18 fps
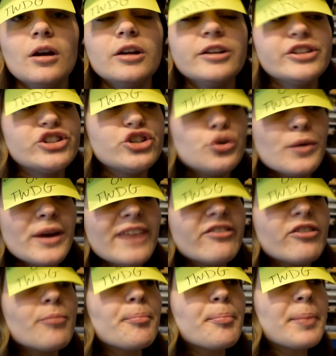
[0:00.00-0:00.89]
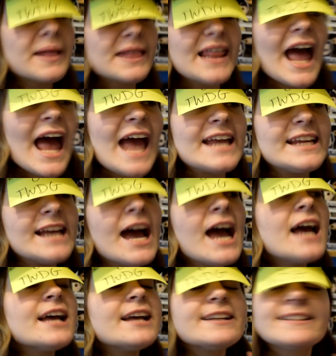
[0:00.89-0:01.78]
Did you even play
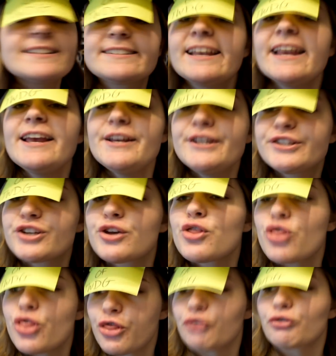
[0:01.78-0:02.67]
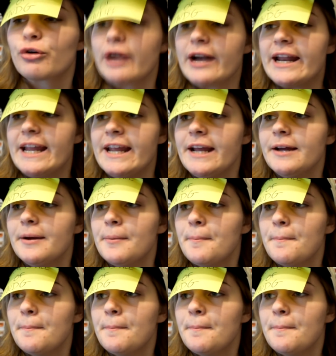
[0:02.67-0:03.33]
season three?